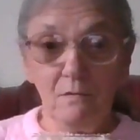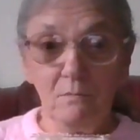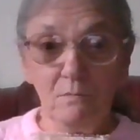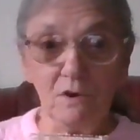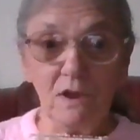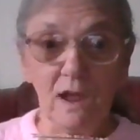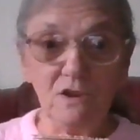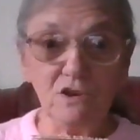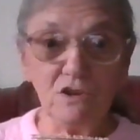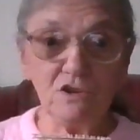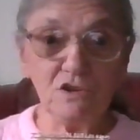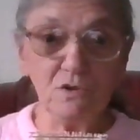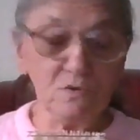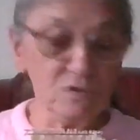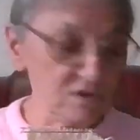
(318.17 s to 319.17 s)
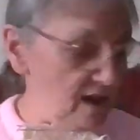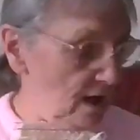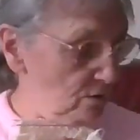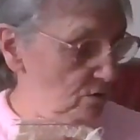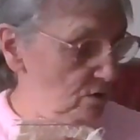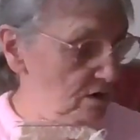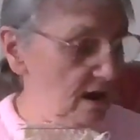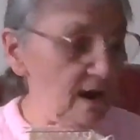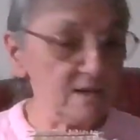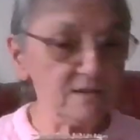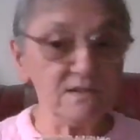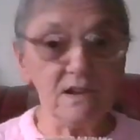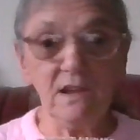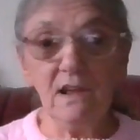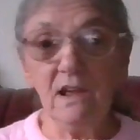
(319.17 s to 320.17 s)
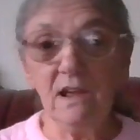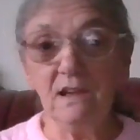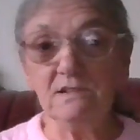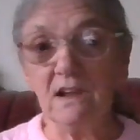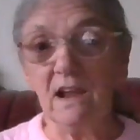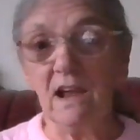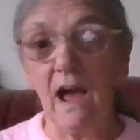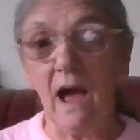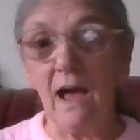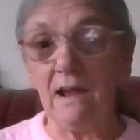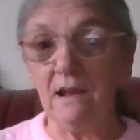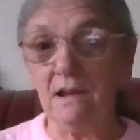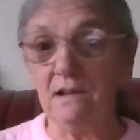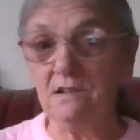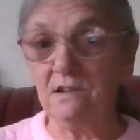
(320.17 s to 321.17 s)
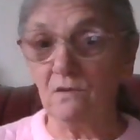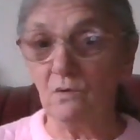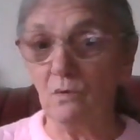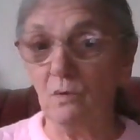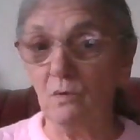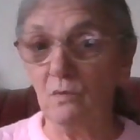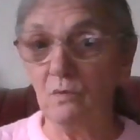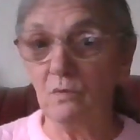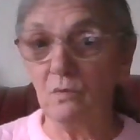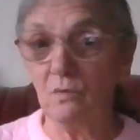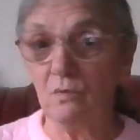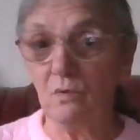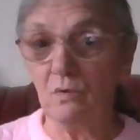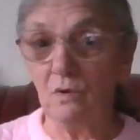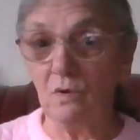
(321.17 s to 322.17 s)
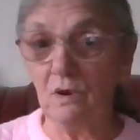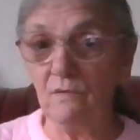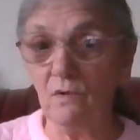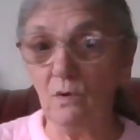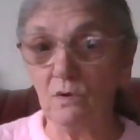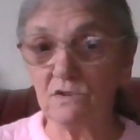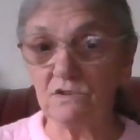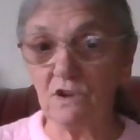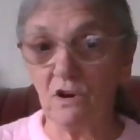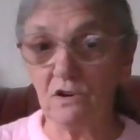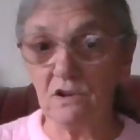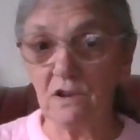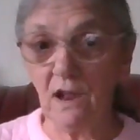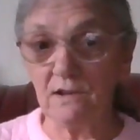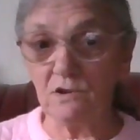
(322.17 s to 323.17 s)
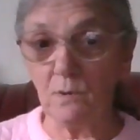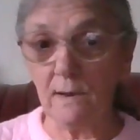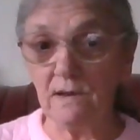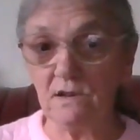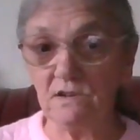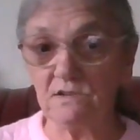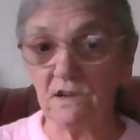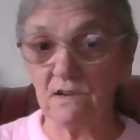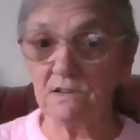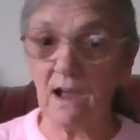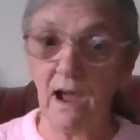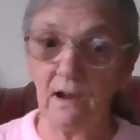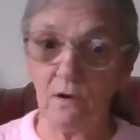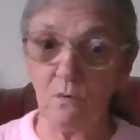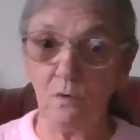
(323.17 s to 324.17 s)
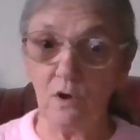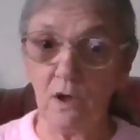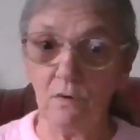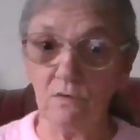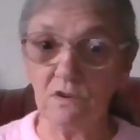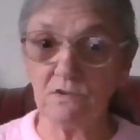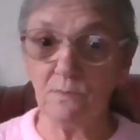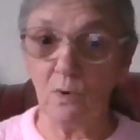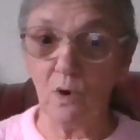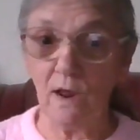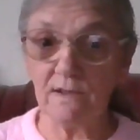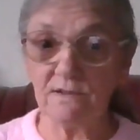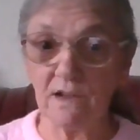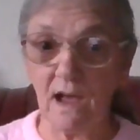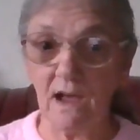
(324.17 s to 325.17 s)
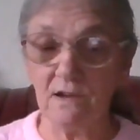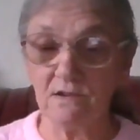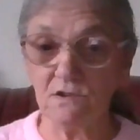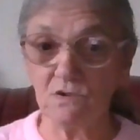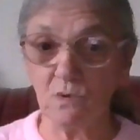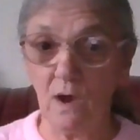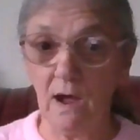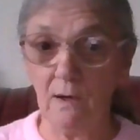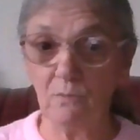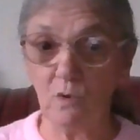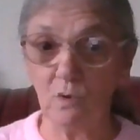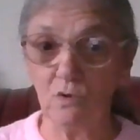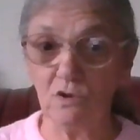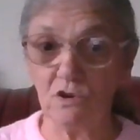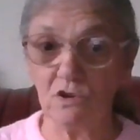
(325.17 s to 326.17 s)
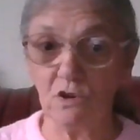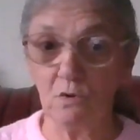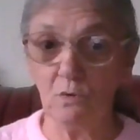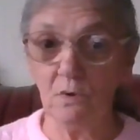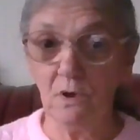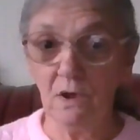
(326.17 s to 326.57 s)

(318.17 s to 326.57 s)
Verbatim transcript: but I just used that one as a as a guide to even though it started at 26, I had to work out the smaller sizes. So I'm going to do,